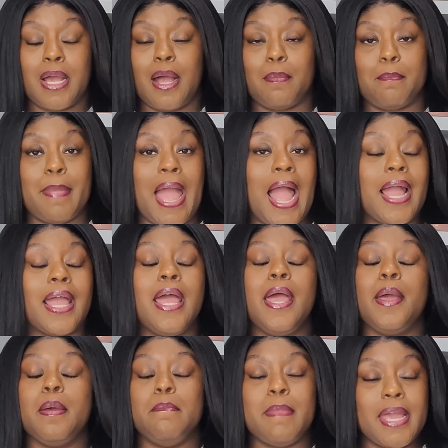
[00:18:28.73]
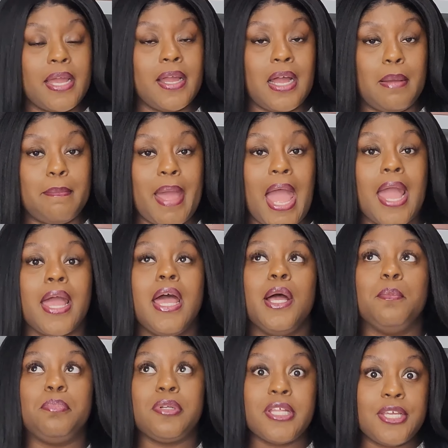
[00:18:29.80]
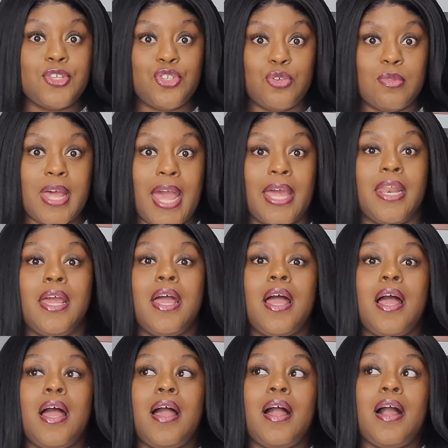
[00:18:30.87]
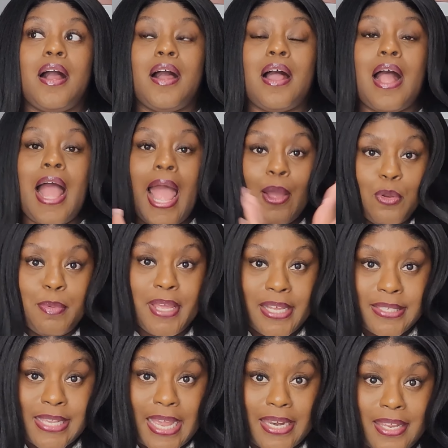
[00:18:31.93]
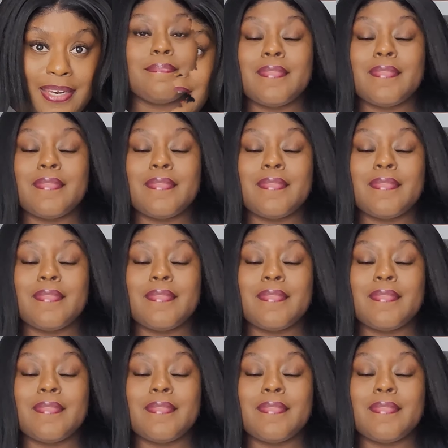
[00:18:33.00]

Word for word: come back, make a comeback. Please do that. I would be excited.